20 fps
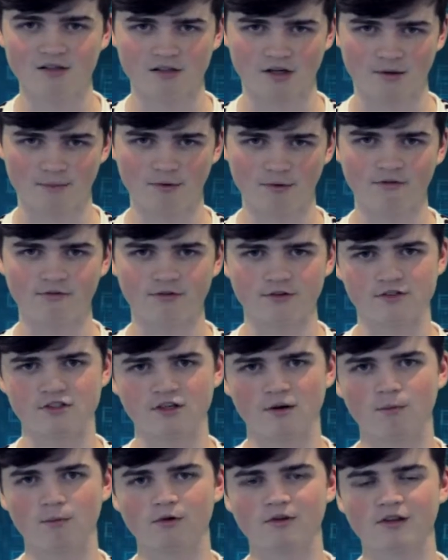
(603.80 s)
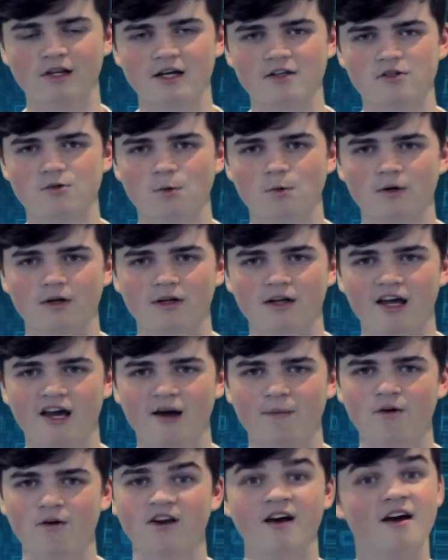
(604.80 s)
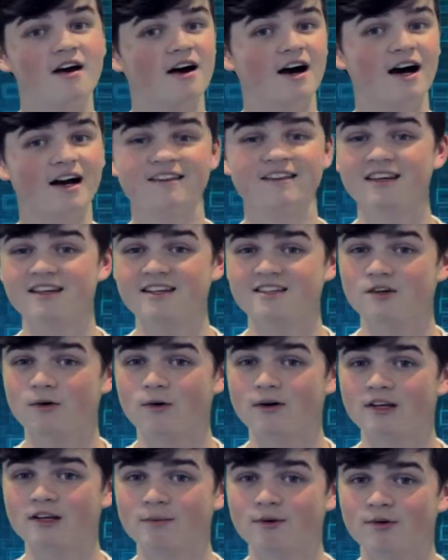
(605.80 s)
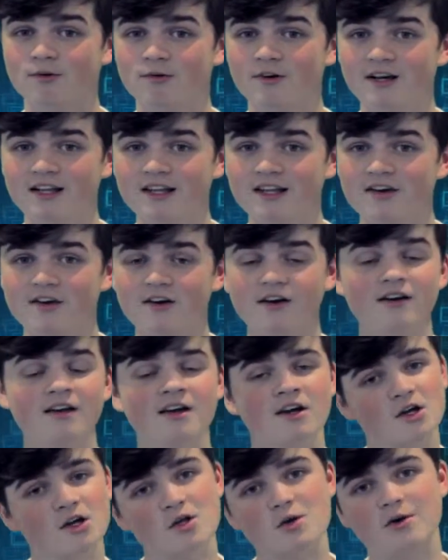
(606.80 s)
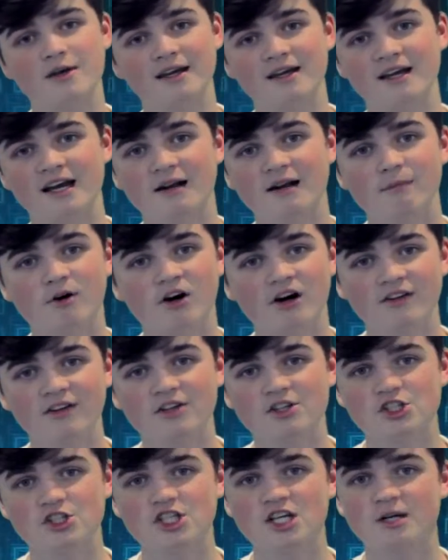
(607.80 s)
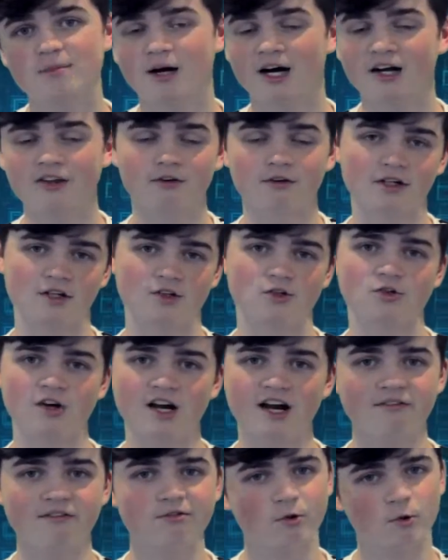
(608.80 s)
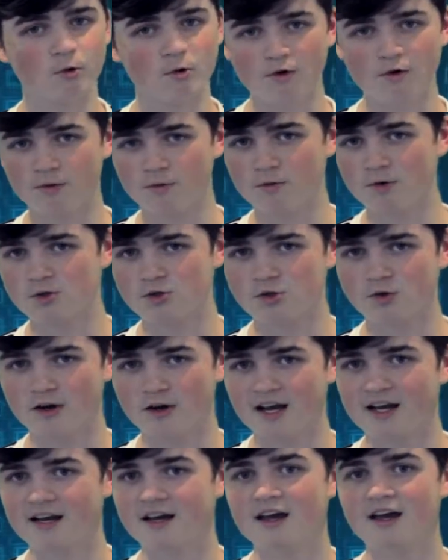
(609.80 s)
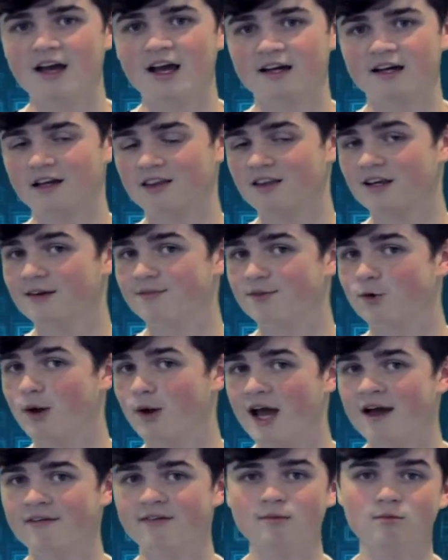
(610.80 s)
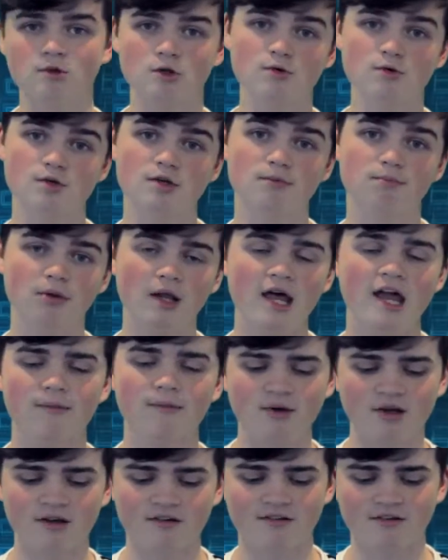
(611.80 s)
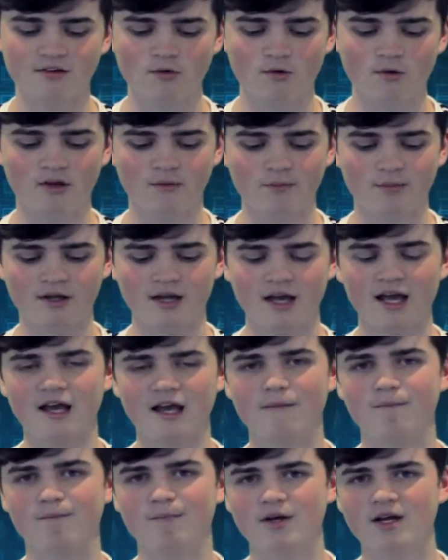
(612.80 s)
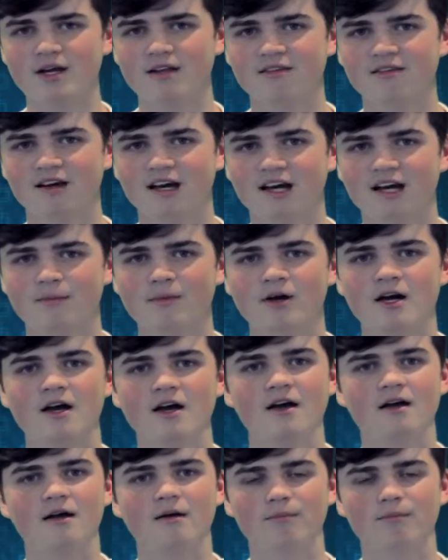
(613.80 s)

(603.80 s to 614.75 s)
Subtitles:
matchup for someone like Jordan Cameron. I think he's going to be really good. You can get him on the cheap, either in a draft or through a trade, and I think if you have him, you should play him because he's going to be a big-time